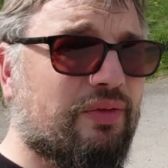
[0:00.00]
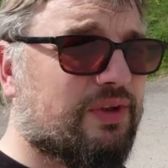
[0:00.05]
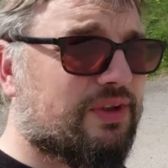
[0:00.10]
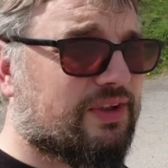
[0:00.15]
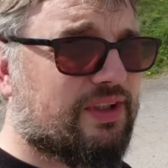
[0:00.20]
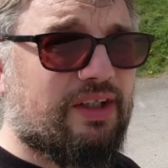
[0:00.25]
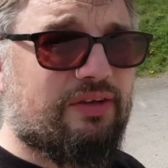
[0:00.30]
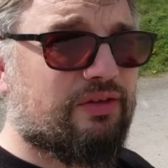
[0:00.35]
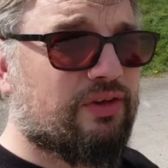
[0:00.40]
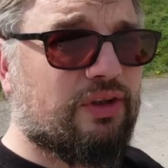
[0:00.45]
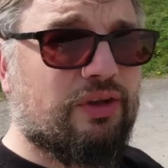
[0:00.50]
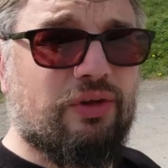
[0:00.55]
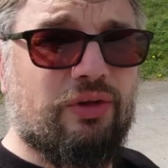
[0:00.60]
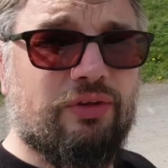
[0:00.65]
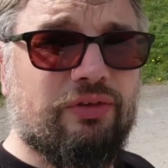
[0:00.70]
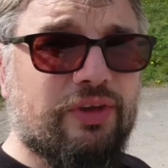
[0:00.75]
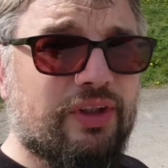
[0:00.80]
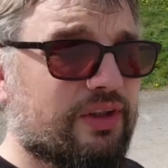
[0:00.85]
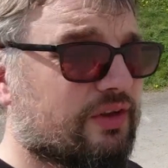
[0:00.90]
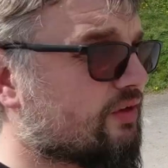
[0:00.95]
which sounds
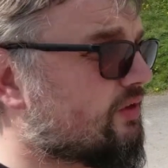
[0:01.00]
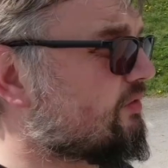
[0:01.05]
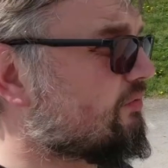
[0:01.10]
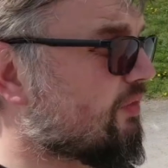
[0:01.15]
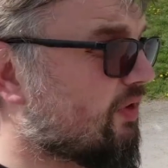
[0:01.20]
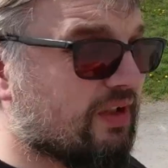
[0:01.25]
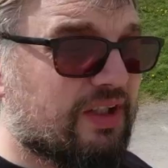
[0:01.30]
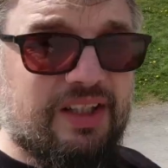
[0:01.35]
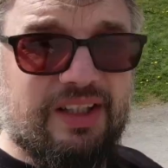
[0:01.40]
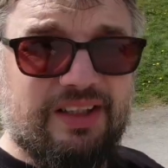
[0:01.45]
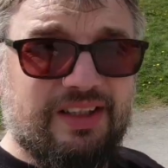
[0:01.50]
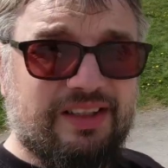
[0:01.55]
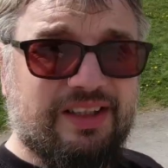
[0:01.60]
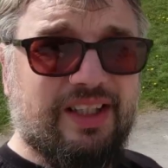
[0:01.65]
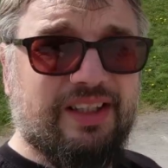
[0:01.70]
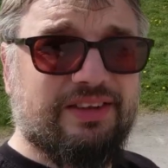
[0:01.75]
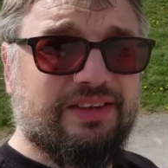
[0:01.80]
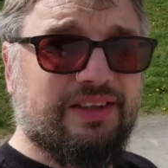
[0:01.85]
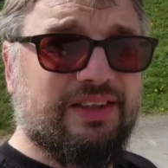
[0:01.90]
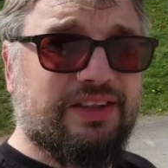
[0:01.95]
glorious. In my early
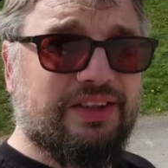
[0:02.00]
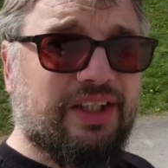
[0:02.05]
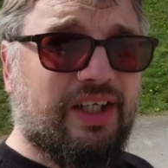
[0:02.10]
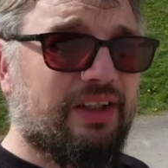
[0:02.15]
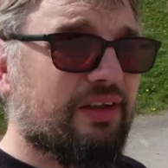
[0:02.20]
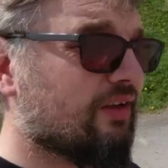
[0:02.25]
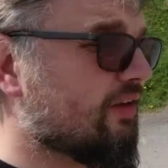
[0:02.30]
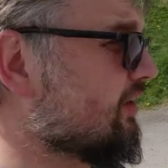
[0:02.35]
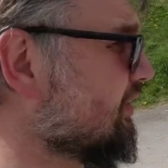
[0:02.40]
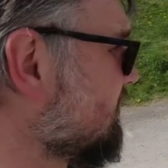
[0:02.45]
days of the channel